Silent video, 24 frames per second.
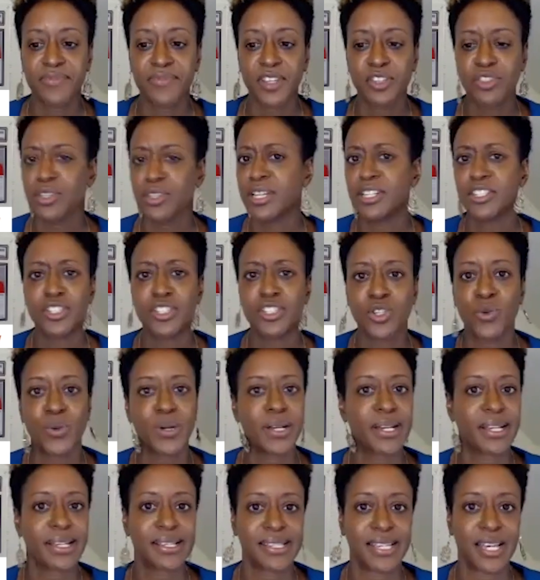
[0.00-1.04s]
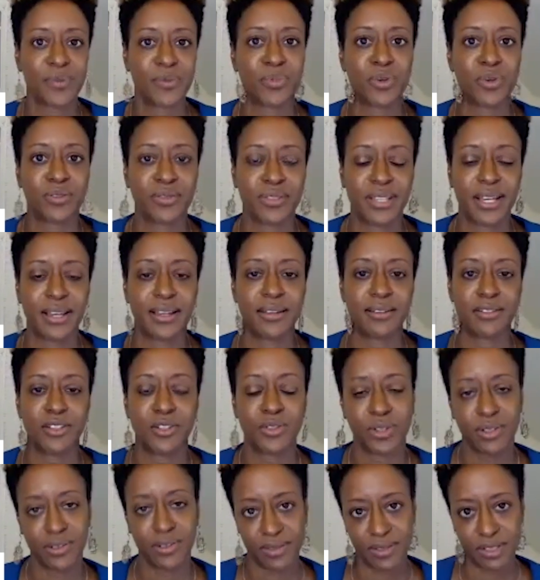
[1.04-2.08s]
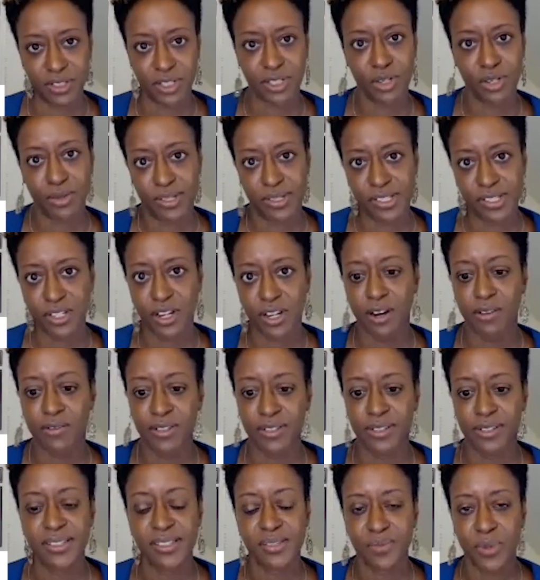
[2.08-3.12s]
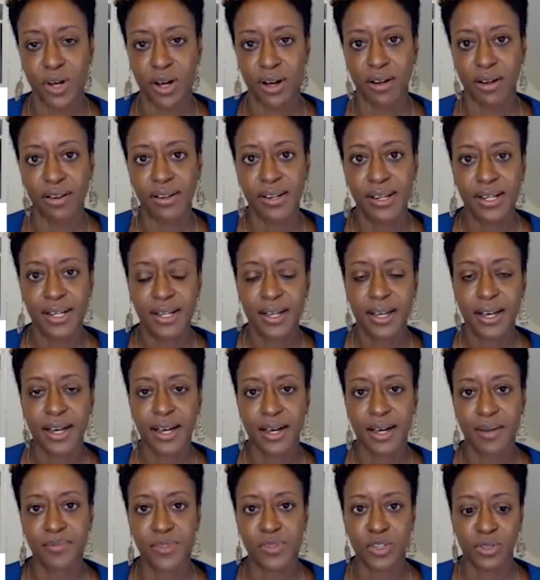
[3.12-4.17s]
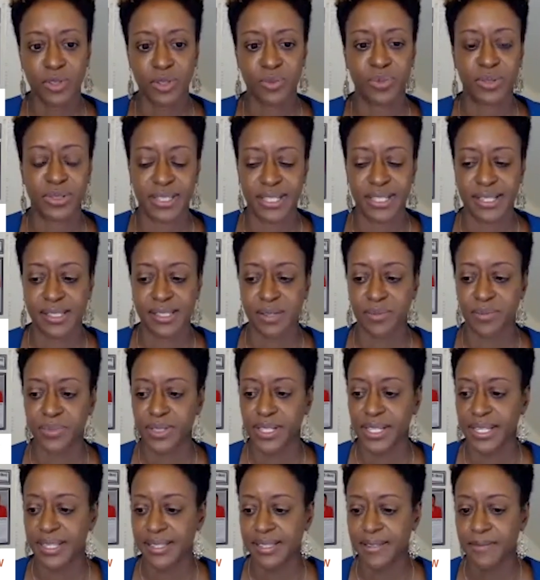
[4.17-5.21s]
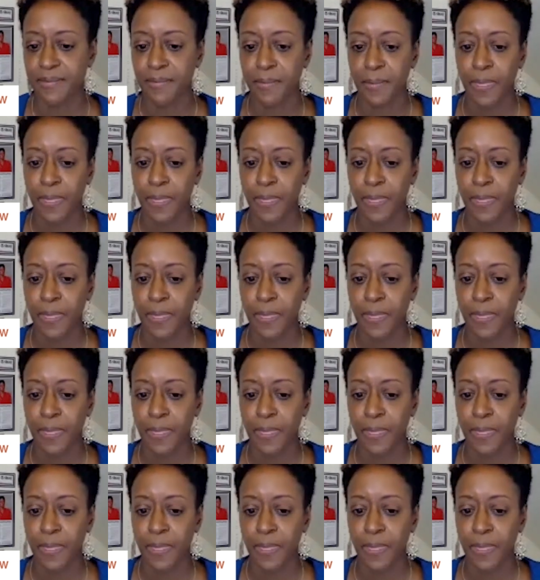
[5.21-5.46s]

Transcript: So that's just a quick example that you can start really small to really put things in place.